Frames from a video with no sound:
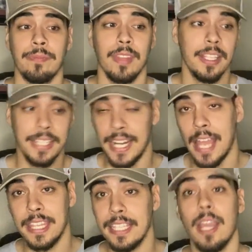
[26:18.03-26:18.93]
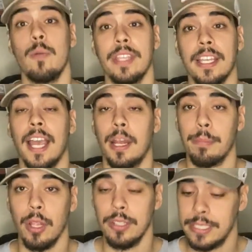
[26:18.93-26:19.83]
then I think that we can kind of
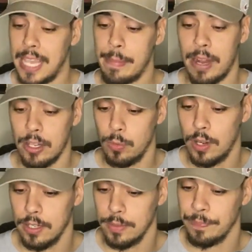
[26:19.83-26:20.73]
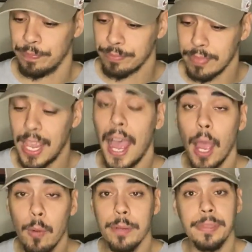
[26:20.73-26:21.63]
blow this game out of the water. I
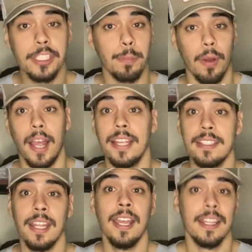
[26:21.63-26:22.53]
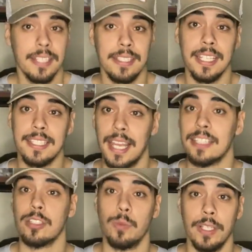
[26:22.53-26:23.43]
wouldn't be surprised to see
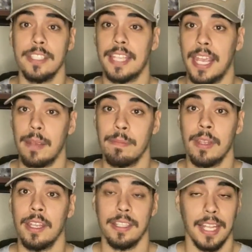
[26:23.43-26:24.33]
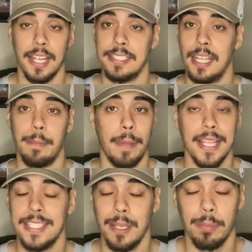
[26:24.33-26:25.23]
Texas win this game, like I said, by
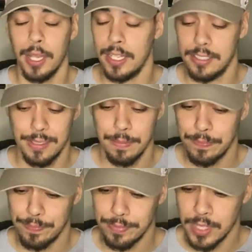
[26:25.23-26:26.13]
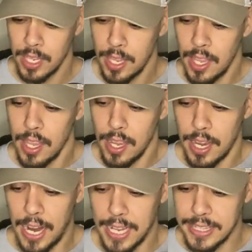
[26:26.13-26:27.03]
10 plus.
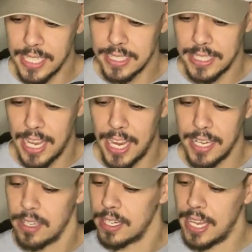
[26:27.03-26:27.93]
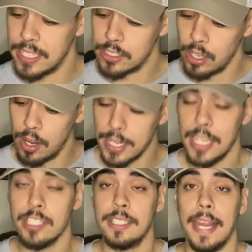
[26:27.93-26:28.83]
I think that as long
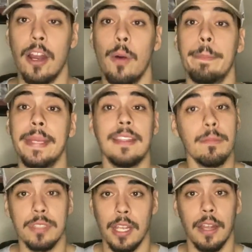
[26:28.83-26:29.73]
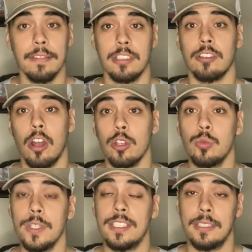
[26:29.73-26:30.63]
as they don't beat themselves, as long as
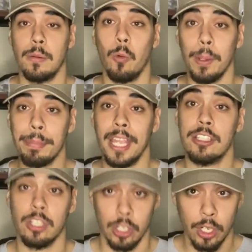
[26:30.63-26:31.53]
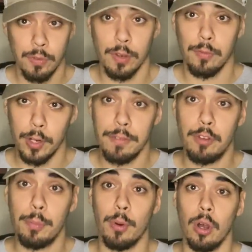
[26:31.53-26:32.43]
we play turnover-free
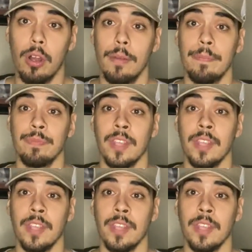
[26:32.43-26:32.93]
football,